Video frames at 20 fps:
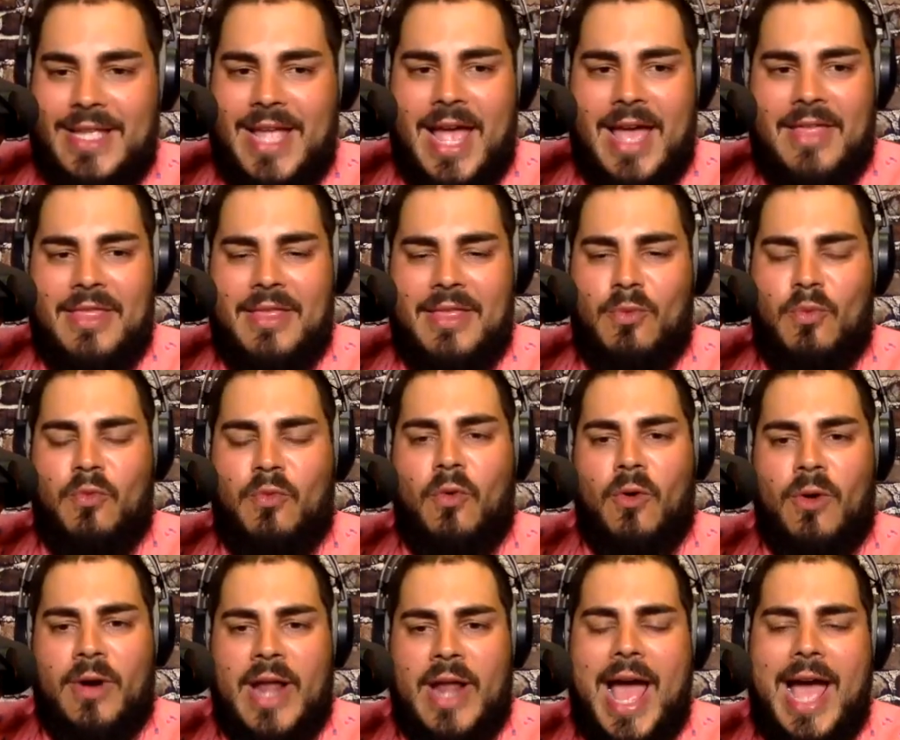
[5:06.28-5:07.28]
Yeah,
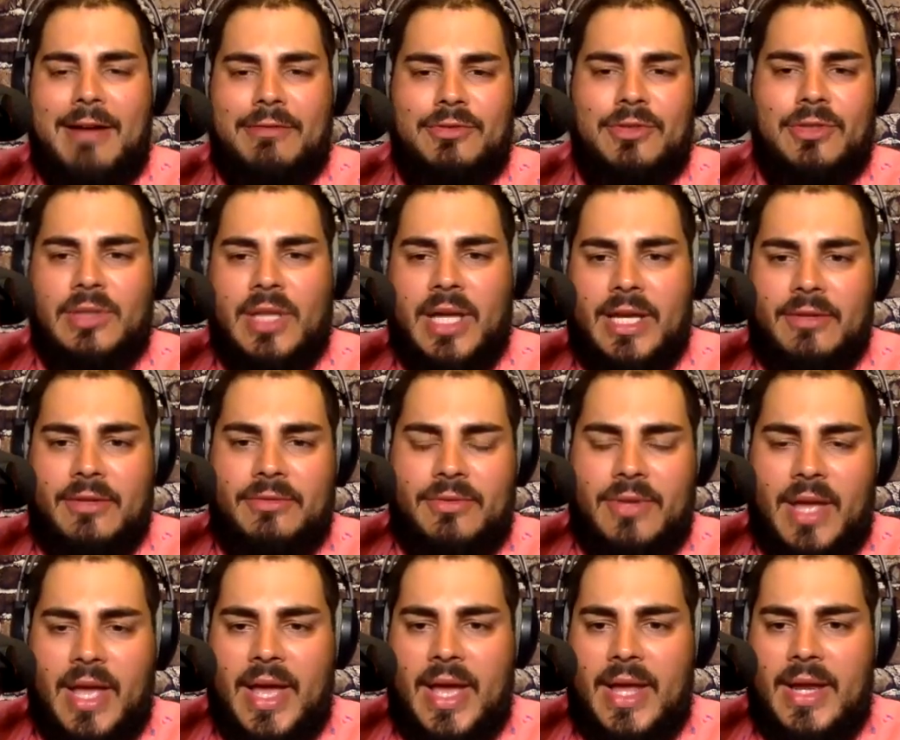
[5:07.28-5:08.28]
for an afterlife,
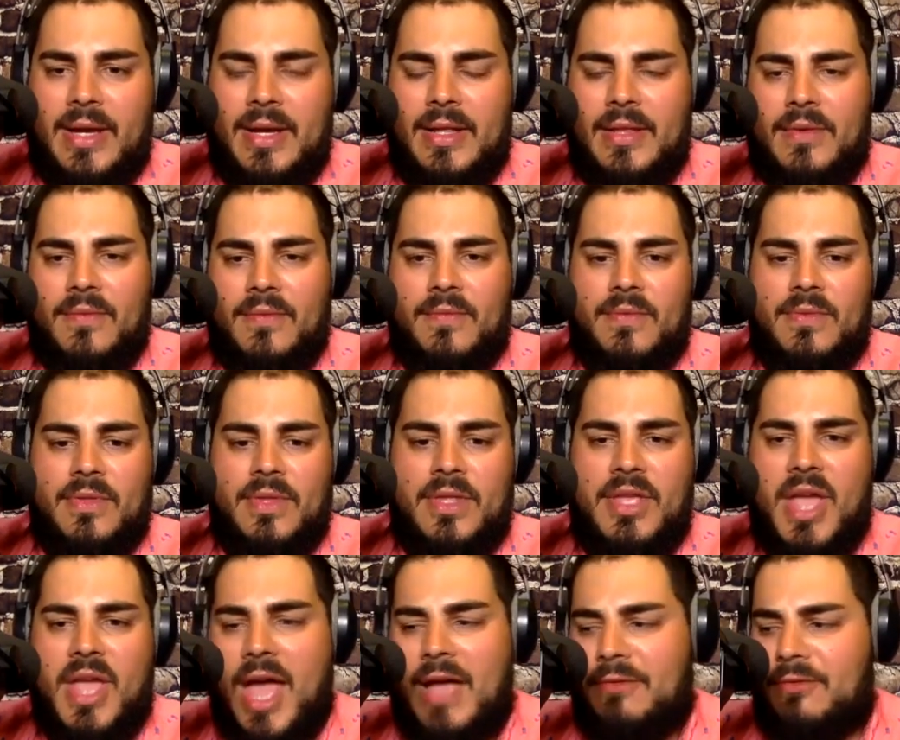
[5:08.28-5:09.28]
and
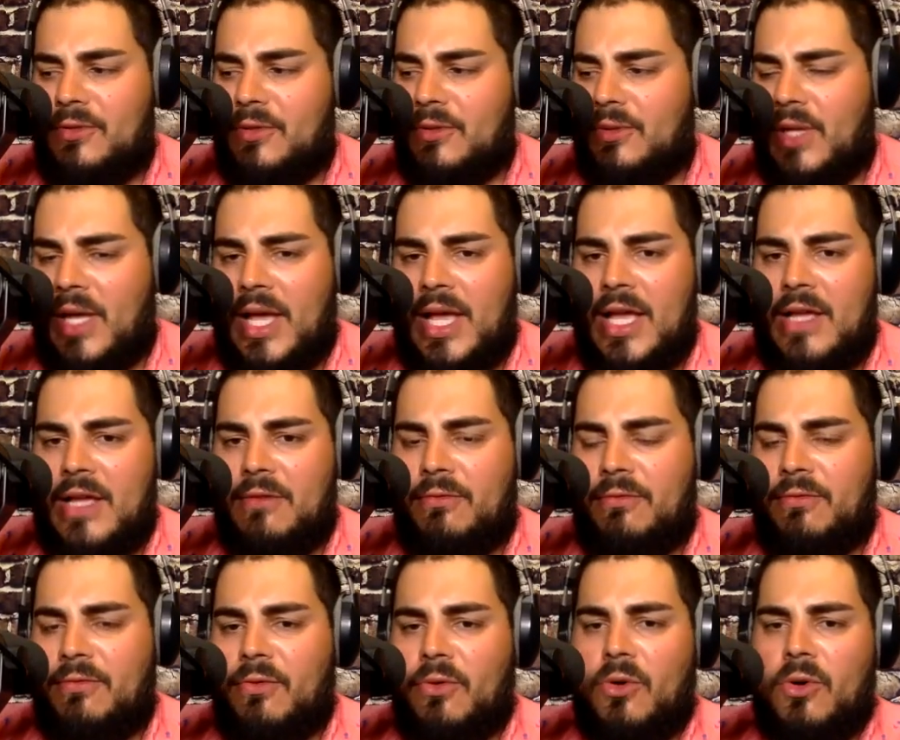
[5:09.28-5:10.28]
the afterlife
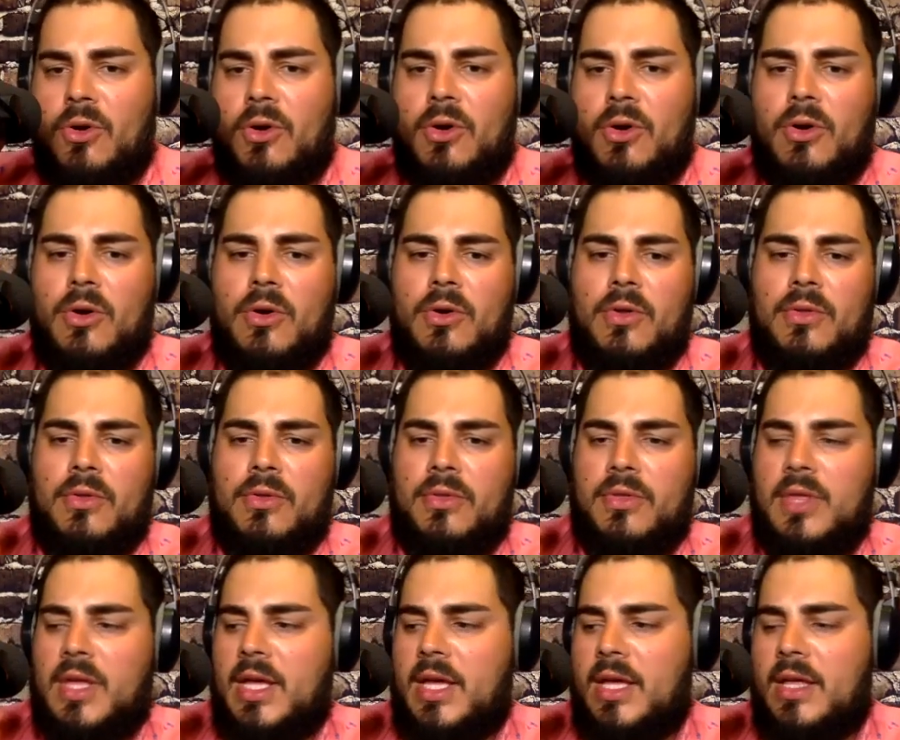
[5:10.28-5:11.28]
or
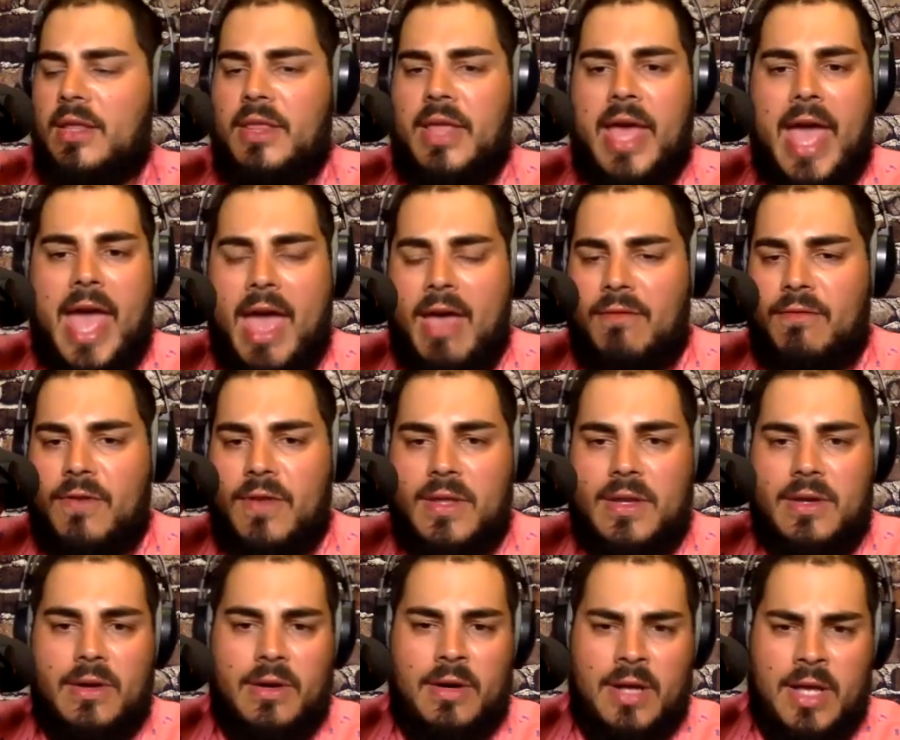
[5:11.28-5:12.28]
the
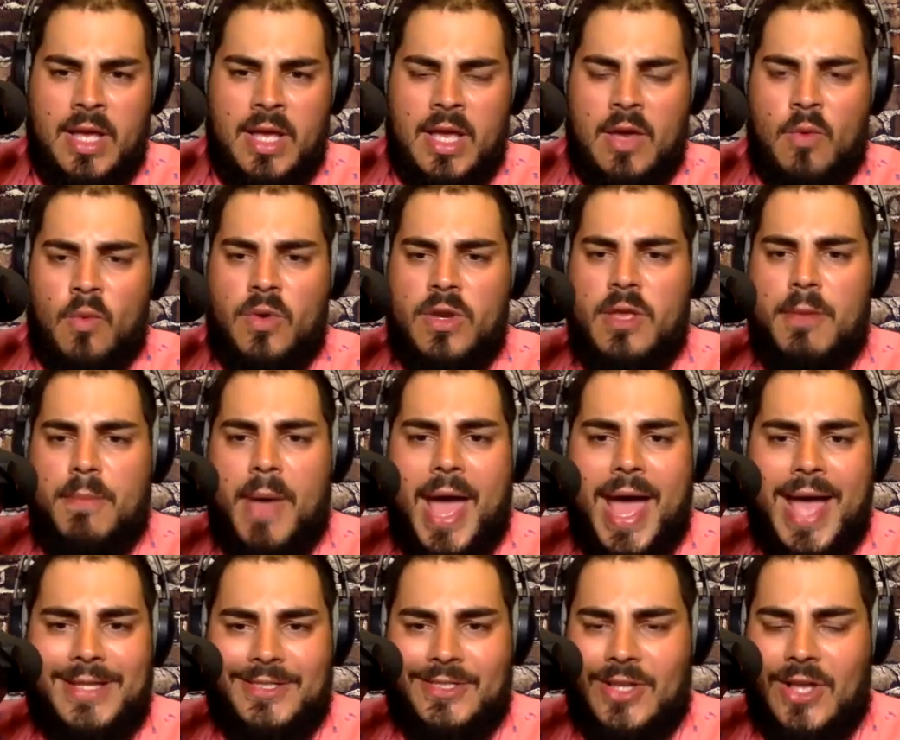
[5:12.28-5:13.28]
heaven or when you
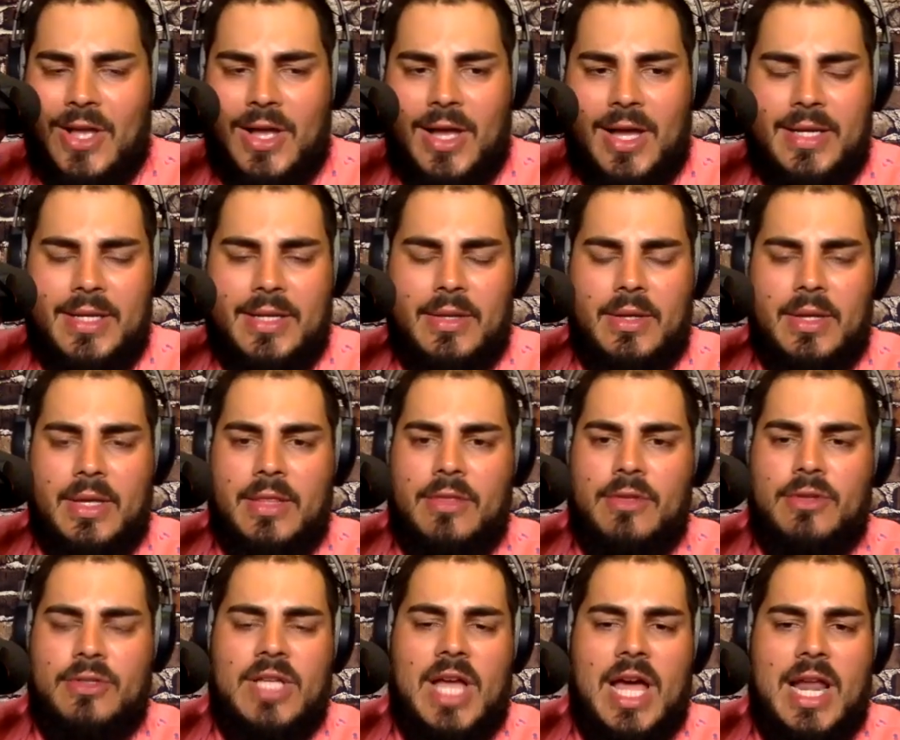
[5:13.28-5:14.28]
pass on,
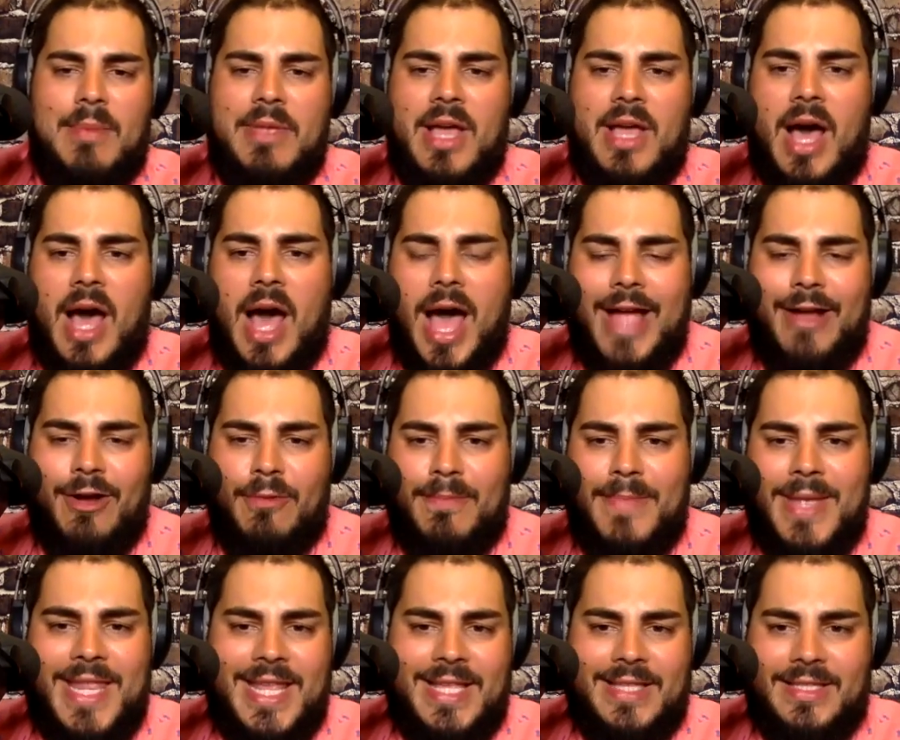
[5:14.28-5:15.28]
there's got to be a higher
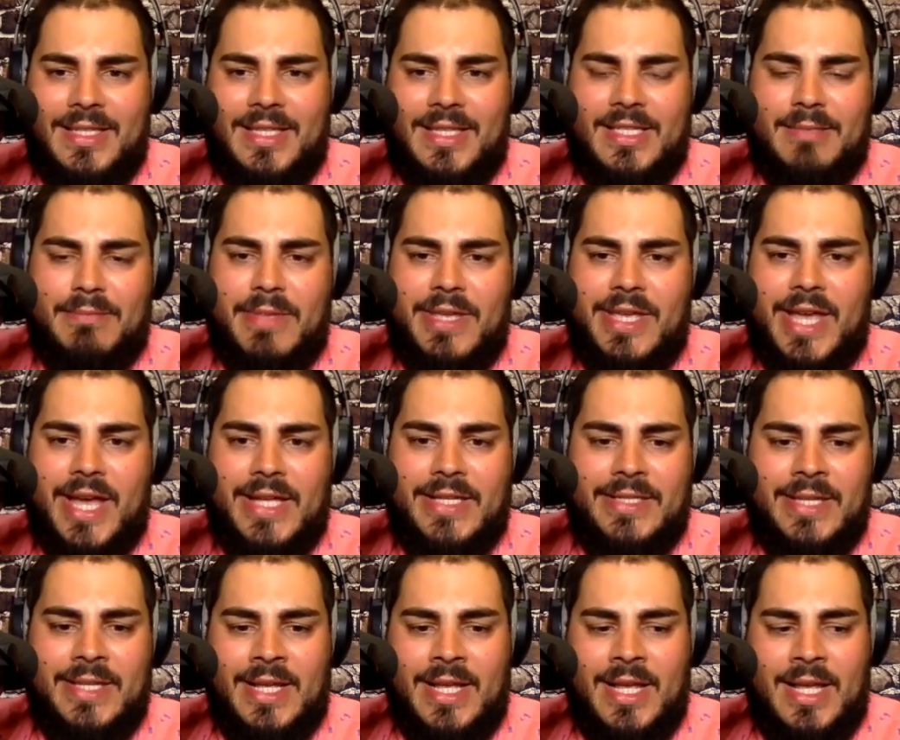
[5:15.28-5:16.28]
meaning to this
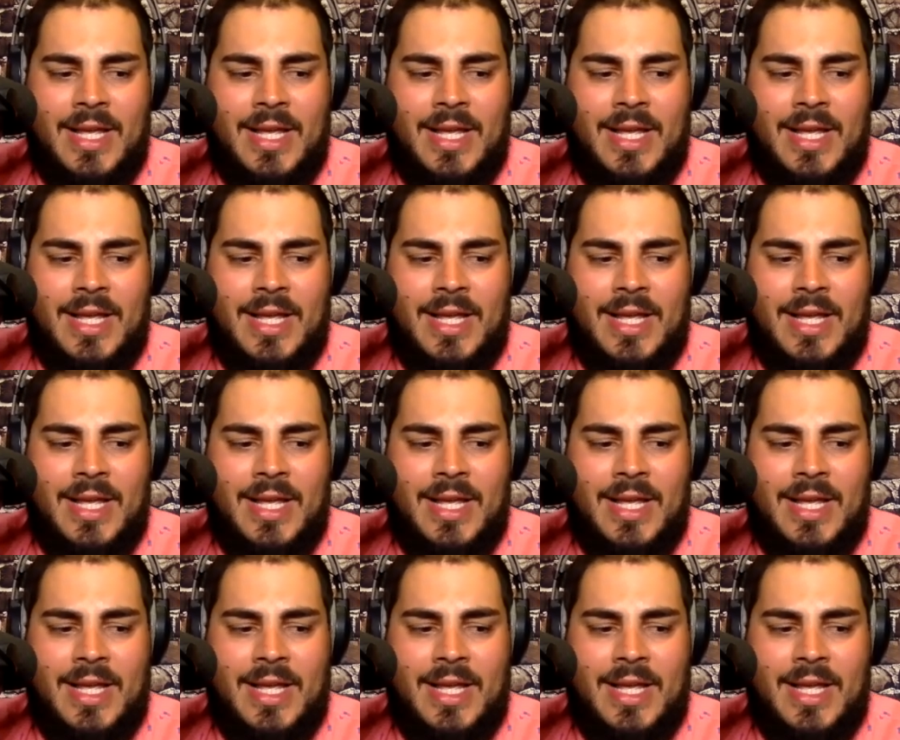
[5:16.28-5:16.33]
because